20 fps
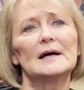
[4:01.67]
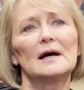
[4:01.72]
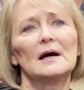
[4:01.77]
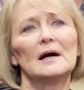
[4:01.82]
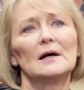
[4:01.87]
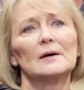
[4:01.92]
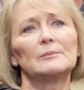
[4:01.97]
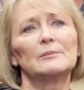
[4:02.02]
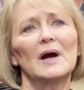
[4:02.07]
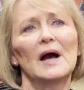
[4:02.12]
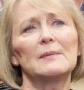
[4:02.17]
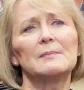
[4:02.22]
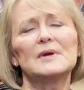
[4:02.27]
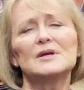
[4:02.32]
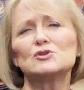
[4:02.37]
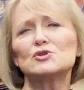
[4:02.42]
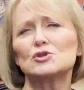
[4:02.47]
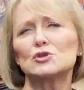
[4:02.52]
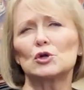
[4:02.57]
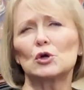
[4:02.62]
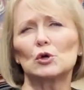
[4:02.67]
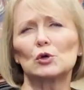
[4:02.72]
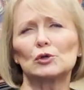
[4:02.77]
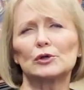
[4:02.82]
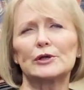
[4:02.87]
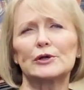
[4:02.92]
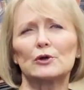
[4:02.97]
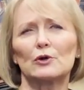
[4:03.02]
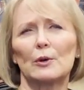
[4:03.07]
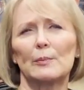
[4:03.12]
I mentioned
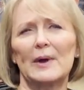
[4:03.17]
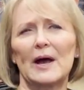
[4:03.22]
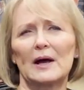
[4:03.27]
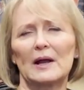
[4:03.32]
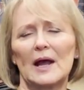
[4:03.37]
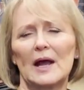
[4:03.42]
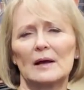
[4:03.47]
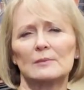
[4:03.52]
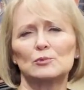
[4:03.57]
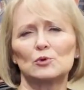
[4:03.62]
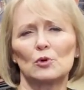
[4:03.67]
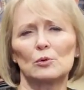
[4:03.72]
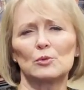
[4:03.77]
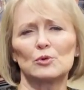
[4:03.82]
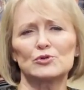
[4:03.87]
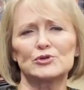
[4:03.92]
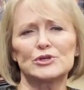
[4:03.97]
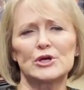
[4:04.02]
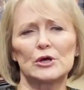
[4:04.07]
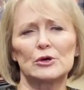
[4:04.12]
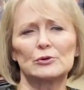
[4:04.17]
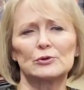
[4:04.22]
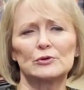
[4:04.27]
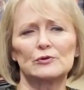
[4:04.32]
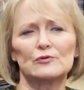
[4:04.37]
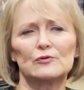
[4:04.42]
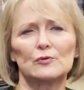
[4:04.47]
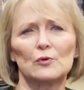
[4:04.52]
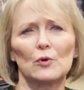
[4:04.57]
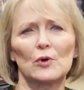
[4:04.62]
earlier about abnormal tone
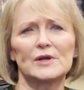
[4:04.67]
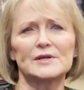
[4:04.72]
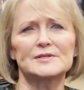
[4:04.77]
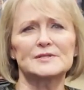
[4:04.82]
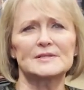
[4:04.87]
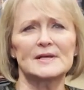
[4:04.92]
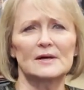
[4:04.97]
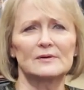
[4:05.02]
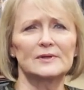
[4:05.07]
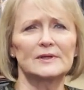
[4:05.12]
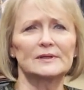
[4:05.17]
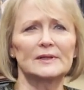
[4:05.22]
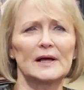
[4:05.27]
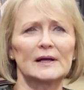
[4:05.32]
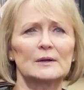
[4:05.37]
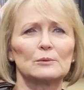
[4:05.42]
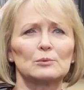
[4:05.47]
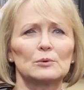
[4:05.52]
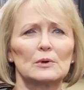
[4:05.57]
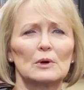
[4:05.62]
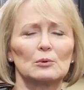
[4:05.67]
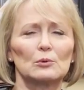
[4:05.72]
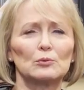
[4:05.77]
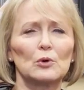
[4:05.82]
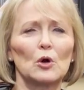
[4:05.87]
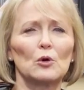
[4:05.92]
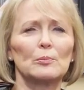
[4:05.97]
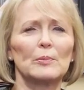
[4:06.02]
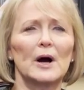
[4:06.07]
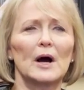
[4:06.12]
of voice, sounding like a
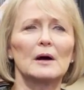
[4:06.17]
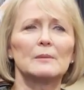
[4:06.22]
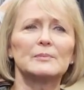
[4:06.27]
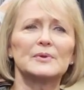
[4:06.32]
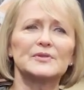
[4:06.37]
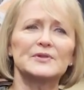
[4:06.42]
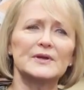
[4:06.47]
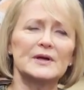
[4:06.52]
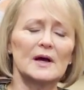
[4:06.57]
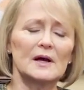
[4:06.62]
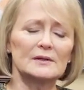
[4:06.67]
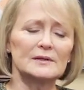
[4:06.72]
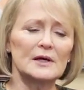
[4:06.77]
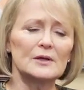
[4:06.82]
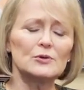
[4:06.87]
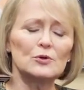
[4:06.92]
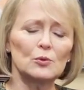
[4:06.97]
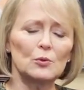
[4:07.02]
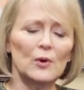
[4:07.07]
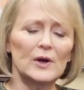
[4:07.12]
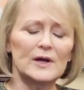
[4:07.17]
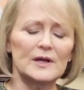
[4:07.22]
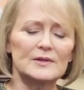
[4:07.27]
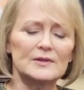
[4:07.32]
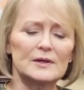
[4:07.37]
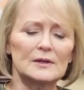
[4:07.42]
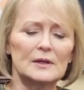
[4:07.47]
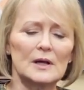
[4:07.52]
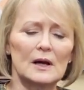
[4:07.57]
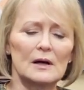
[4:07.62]
robot, but another way
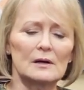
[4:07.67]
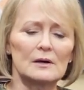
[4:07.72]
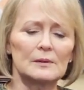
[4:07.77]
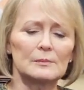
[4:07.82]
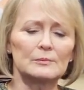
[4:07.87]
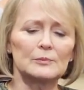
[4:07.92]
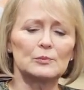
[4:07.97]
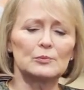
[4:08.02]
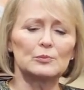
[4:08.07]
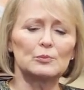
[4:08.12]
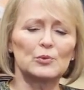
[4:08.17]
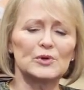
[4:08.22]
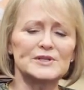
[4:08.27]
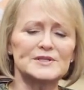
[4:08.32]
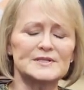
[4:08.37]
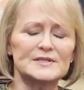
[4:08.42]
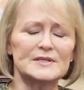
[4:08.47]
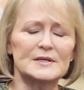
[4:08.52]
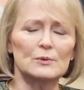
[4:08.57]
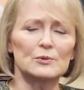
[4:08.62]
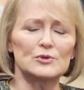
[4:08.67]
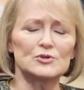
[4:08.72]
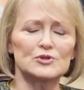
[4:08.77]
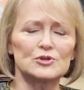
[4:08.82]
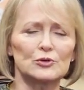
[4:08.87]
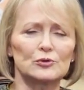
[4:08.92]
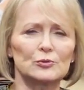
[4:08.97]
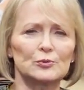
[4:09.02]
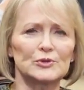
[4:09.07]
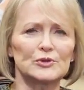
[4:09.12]
that we see with
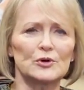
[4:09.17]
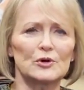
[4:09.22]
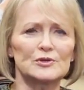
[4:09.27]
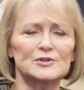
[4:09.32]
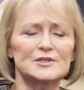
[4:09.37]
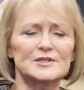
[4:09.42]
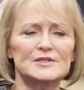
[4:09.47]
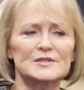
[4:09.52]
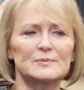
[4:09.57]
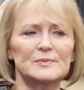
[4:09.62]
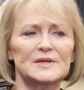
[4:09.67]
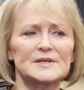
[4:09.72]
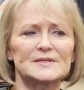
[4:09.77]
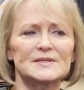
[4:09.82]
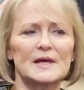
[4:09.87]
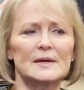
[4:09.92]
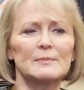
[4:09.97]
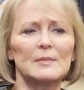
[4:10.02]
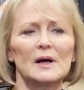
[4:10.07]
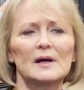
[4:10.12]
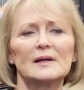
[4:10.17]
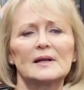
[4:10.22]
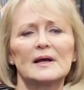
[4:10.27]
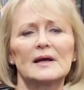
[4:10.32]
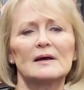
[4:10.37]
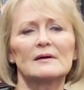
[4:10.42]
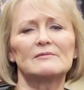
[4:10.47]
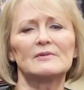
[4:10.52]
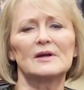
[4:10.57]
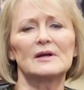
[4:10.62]
children with autism is they might
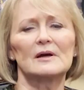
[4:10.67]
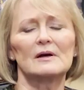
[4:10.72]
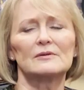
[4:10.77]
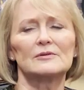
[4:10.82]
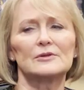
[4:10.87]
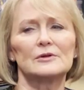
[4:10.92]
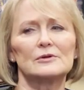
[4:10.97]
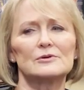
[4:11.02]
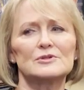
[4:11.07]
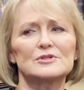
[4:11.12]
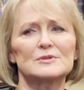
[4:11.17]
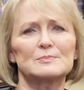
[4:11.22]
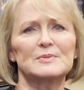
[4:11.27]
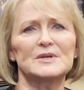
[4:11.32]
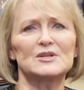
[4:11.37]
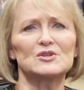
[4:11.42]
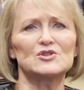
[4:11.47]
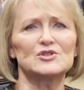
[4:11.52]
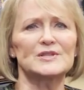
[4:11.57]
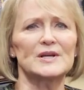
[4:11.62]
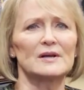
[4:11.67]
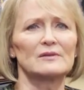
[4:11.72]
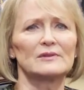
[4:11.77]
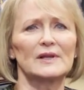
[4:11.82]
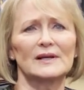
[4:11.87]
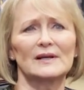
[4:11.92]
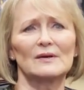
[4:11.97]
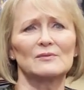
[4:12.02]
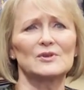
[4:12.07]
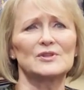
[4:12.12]
have their speech sound
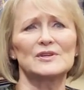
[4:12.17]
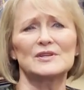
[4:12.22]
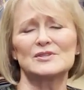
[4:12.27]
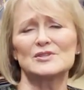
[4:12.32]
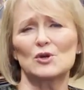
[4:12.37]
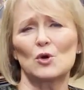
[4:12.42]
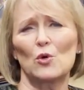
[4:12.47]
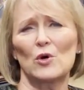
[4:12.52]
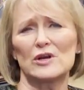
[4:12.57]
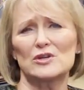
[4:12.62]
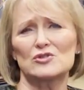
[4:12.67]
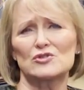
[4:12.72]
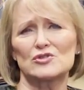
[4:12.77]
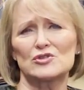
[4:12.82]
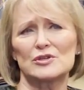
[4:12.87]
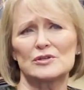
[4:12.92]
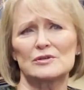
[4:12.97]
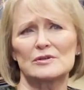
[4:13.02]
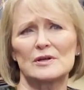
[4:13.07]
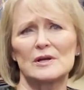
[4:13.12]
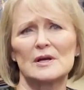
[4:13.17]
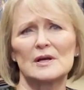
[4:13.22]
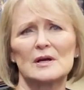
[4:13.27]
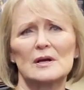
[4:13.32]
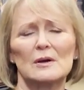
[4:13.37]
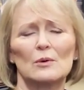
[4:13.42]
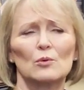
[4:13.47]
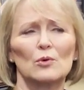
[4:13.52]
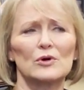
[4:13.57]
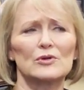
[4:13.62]
like everything's a question,
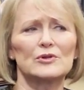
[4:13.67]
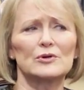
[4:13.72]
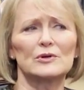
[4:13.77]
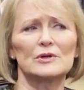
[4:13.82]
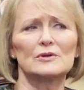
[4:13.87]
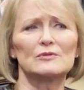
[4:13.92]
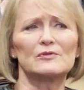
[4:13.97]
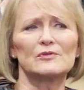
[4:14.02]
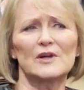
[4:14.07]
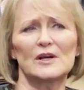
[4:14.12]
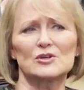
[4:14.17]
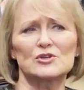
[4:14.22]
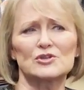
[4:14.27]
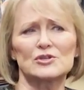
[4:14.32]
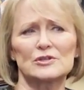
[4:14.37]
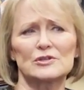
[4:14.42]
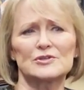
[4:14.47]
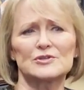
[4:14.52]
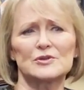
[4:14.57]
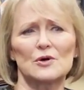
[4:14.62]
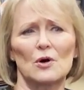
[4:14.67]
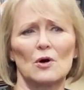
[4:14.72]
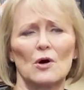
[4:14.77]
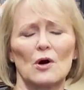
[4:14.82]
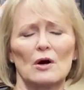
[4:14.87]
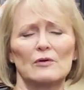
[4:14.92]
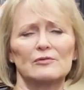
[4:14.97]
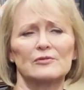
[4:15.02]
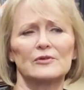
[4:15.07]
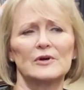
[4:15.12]
where their inflection is
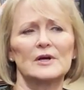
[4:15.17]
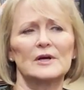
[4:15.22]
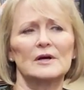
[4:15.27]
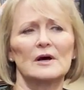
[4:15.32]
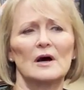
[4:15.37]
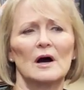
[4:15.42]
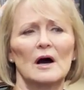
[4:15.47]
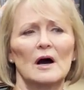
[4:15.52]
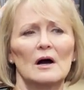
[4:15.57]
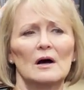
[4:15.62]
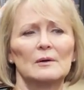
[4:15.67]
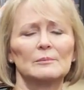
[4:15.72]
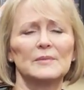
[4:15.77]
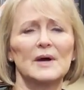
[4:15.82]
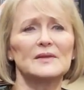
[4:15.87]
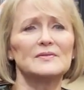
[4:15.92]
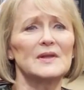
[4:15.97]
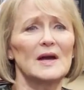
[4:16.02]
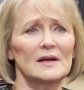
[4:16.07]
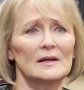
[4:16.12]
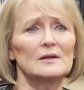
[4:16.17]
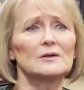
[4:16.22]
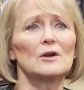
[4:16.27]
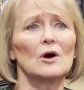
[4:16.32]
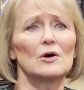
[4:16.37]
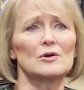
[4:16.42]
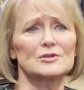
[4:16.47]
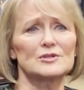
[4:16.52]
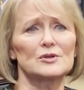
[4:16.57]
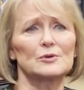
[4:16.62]
off, and that can
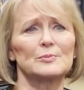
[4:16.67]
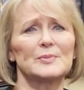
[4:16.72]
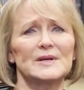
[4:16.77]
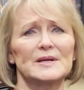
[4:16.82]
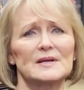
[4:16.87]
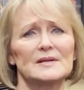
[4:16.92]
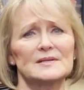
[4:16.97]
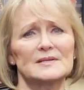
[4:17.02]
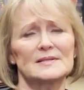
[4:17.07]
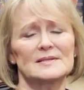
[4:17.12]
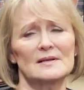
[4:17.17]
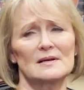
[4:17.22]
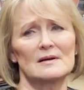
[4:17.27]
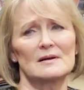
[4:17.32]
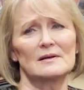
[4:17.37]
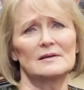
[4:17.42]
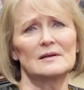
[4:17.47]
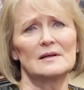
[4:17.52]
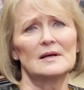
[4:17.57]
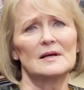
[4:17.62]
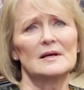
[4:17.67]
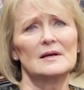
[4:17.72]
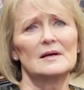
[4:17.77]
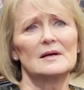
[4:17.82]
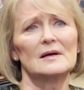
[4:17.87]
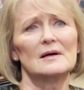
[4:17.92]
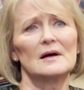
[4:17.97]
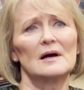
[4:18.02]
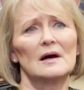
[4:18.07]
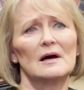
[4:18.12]
also be a sign.
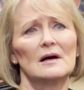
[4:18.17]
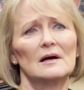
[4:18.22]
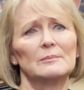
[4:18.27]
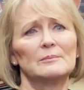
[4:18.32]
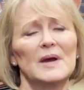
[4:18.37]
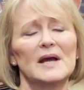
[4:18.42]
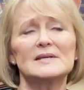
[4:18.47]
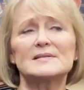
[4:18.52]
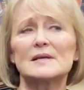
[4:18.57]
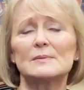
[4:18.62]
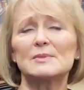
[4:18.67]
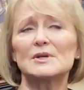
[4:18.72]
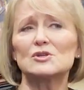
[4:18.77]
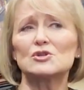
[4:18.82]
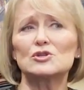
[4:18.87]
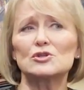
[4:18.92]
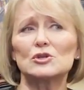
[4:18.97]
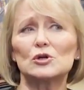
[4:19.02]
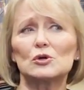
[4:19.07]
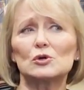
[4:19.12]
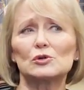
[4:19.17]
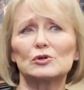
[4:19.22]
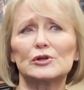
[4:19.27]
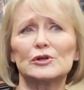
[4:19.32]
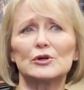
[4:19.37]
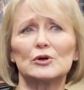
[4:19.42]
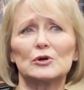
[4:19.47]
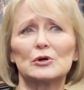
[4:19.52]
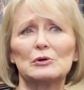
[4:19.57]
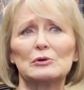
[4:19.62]
As I mentioned
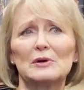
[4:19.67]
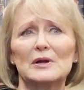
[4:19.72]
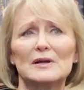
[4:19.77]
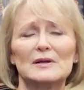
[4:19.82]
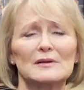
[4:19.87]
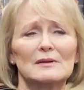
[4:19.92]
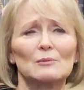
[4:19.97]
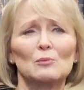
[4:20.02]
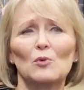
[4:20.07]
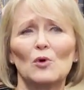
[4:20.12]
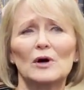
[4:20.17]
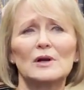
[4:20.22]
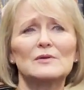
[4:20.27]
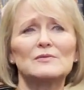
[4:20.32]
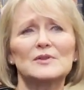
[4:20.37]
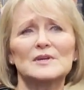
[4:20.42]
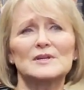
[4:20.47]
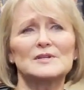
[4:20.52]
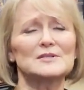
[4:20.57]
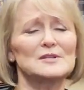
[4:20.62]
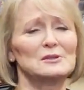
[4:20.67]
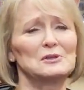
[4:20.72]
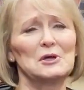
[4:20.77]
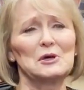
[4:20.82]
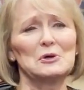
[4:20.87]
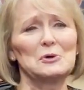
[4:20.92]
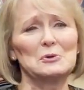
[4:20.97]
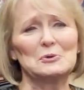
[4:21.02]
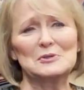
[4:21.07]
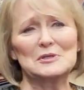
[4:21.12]
earlier, one of these
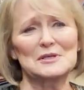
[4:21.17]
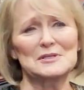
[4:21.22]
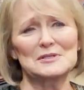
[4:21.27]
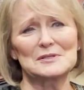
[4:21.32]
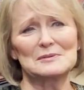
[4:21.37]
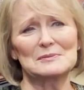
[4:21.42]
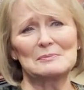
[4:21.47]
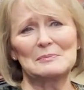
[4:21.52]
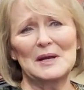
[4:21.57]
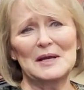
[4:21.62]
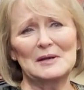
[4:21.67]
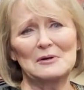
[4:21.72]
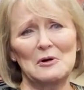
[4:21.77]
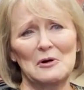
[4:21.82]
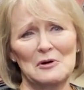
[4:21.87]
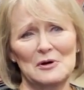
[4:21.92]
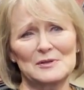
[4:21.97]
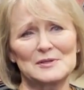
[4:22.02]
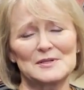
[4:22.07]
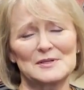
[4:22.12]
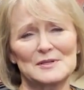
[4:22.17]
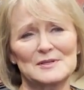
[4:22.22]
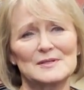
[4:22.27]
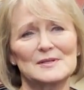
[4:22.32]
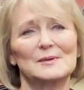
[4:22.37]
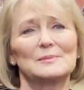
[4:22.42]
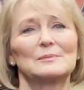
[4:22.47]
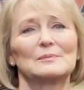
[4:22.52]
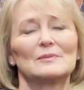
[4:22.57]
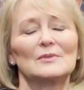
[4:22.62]
alone doesn't make
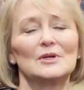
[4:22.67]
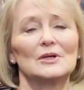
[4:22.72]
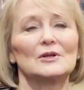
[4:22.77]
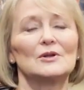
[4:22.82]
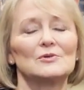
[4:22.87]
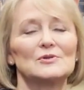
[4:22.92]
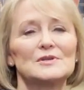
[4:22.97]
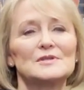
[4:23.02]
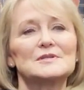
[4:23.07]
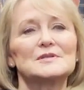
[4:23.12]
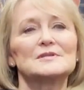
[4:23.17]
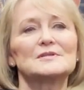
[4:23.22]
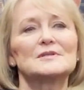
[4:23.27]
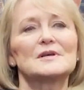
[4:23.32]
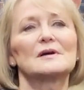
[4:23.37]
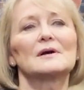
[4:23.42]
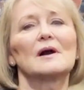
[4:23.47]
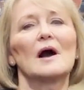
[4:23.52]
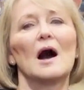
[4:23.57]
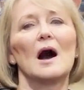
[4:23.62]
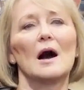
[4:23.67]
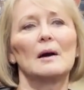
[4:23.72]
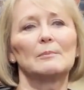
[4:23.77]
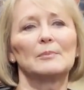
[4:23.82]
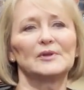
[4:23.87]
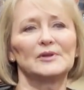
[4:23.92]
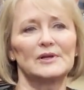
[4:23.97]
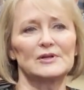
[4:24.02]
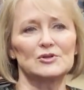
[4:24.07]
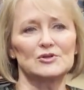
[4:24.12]
autism. This is a
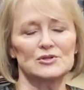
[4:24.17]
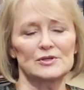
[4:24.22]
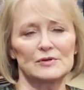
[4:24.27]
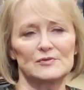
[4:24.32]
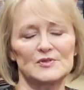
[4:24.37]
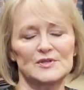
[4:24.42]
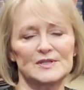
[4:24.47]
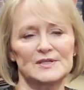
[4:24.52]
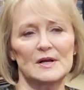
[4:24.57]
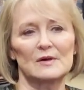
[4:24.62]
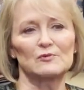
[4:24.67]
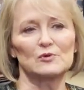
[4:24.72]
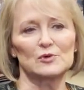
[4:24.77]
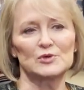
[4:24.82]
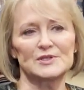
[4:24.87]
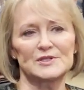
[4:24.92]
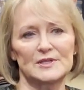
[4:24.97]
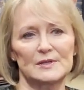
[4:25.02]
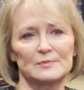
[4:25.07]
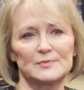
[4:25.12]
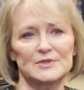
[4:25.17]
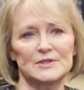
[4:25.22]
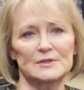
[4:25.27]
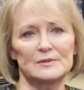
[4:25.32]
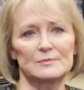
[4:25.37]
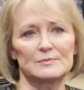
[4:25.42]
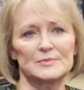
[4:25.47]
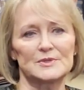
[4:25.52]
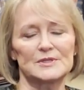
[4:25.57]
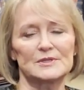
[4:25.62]
compilation of several
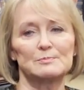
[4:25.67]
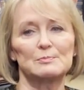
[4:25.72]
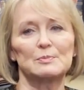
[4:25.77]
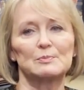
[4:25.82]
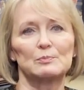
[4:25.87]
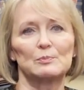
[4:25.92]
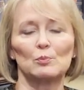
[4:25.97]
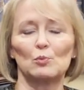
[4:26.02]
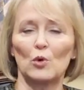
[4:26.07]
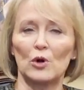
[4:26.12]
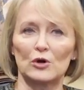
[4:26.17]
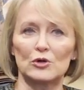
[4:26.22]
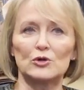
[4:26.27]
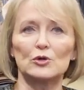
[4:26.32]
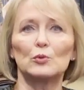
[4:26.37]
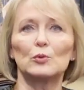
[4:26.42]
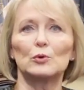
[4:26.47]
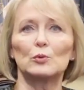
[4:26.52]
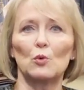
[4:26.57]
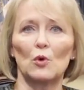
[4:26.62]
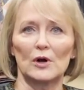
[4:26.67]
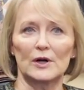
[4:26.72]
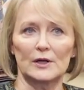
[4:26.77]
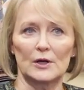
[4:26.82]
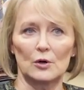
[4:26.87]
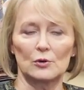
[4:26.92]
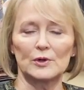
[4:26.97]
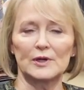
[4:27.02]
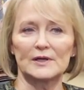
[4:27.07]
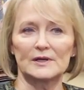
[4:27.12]
symptoms where you would want to
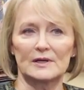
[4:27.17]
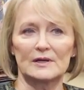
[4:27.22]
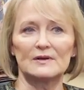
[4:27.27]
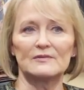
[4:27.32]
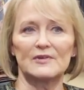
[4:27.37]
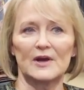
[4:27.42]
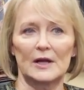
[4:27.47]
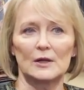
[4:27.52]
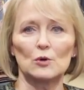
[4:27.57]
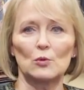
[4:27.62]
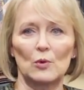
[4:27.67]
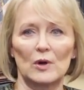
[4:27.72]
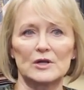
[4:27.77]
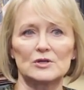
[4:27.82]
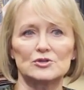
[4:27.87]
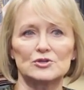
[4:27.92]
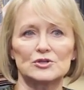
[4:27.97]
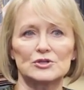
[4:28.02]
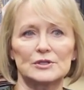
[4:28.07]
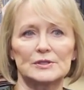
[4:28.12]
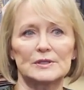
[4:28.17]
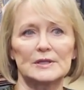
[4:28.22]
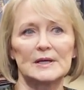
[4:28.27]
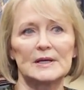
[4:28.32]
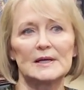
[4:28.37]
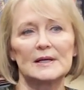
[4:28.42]
go get an evaluation.